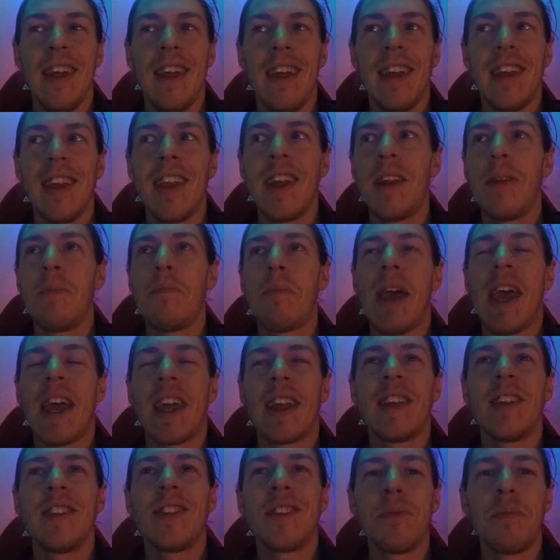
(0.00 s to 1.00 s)
getting back
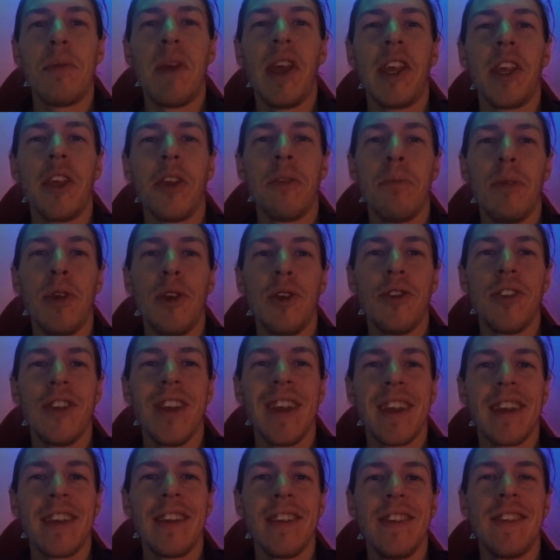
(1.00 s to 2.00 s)
into making
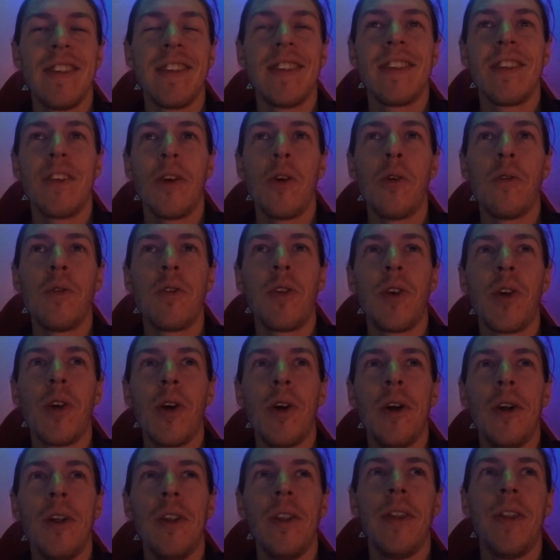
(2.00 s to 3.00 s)
music, because
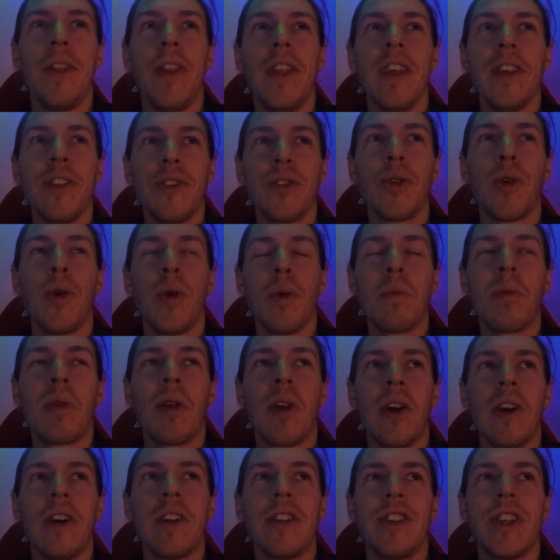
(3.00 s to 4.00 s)
overall this whole
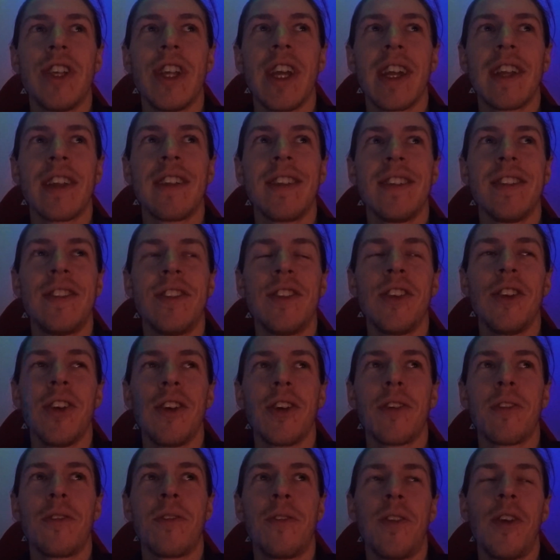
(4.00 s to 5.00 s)
project
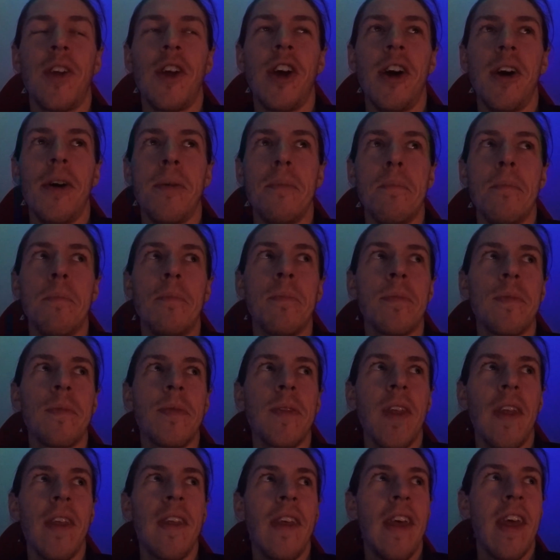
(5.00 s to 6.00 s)
took from,
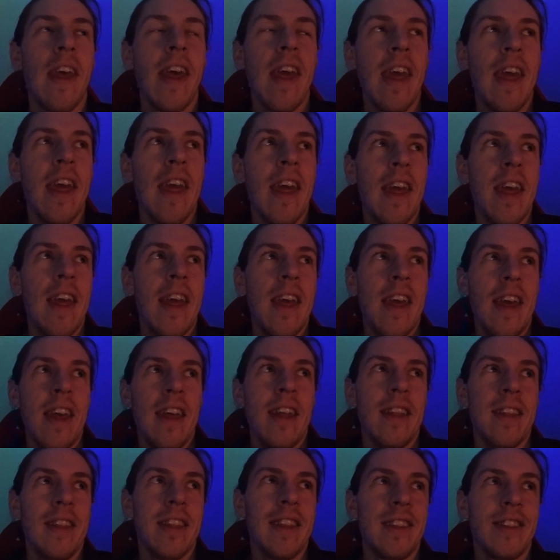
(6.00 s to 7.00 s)

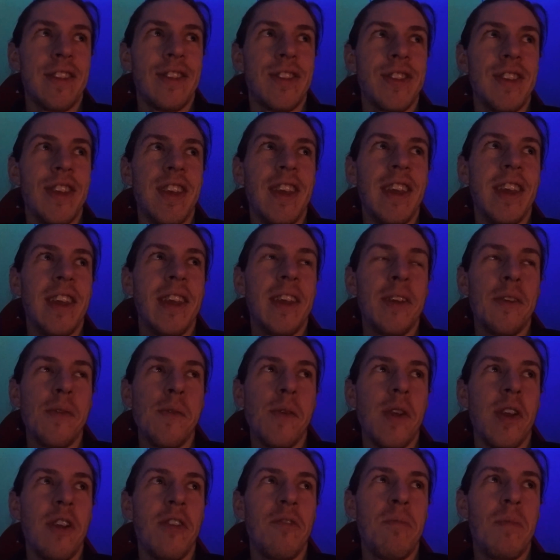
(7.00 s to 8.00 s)
let's see, it
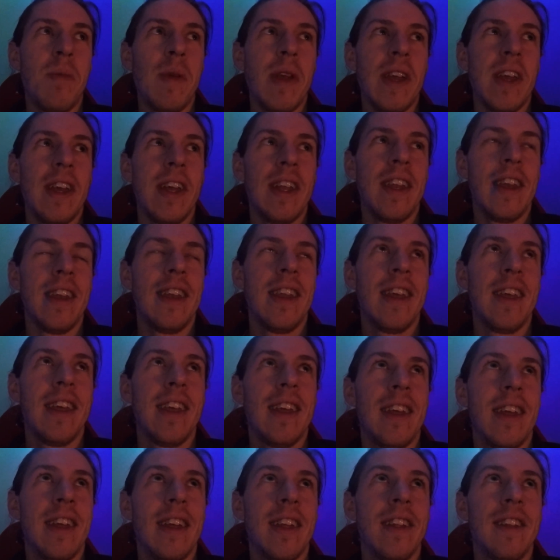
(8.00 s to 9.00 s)
would have been
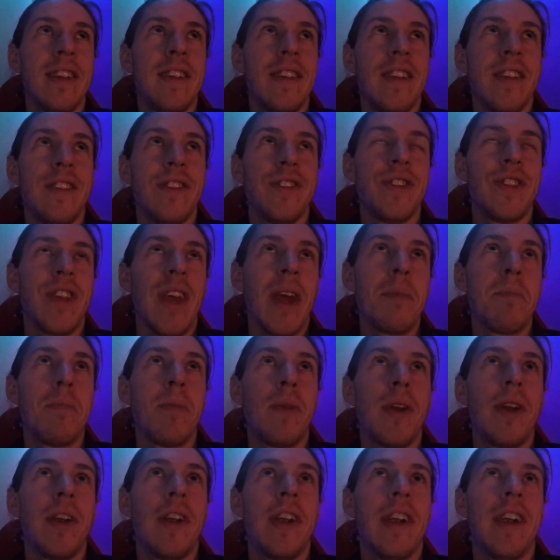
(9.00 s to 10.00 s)

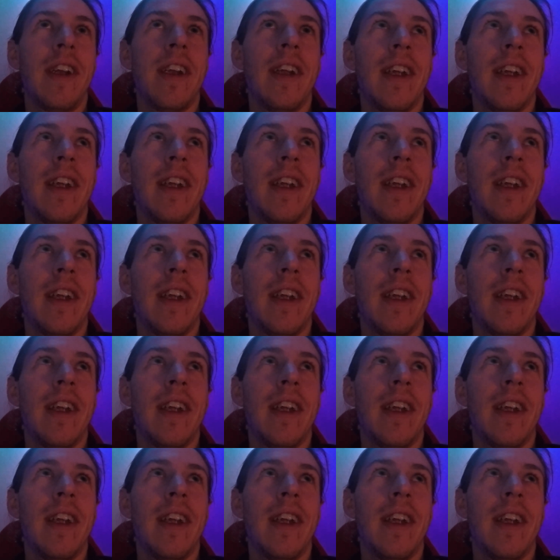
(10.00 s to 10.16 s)
December